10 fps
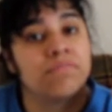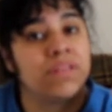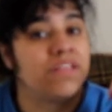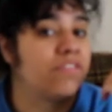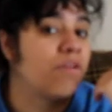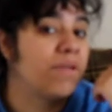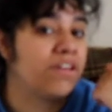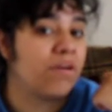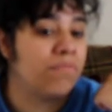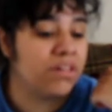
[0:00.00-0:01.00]
please comment
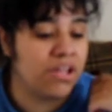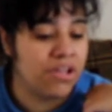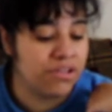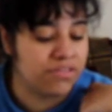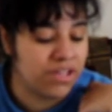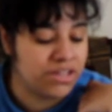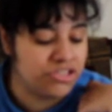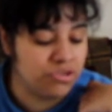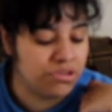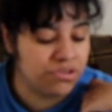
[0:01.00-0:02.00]
down below, because I
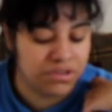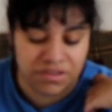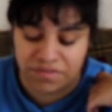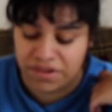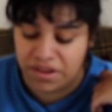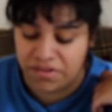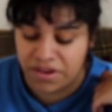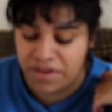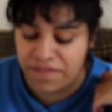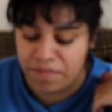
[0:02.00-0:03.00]
enjoy doing these videos. I
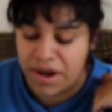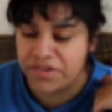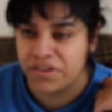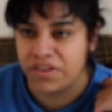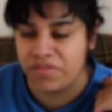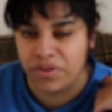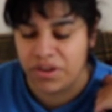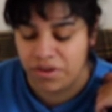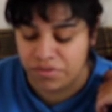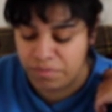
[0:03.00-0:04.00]
never imagined this
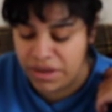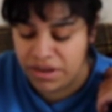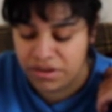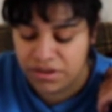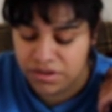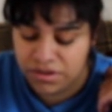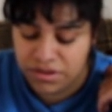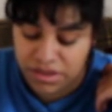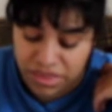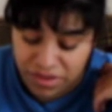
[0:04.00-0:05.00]
video is being
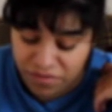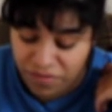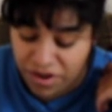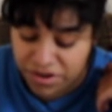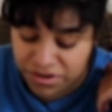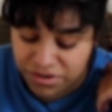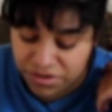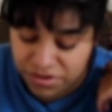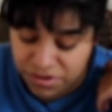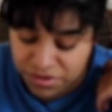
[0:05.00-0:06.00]
that's fun
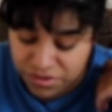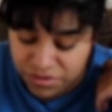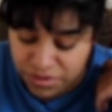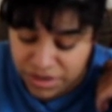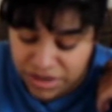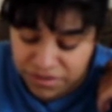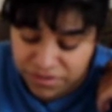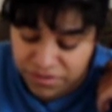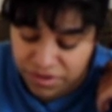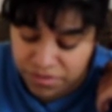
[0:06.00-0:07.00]
doing this,
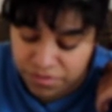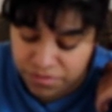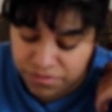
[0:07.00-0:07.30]
so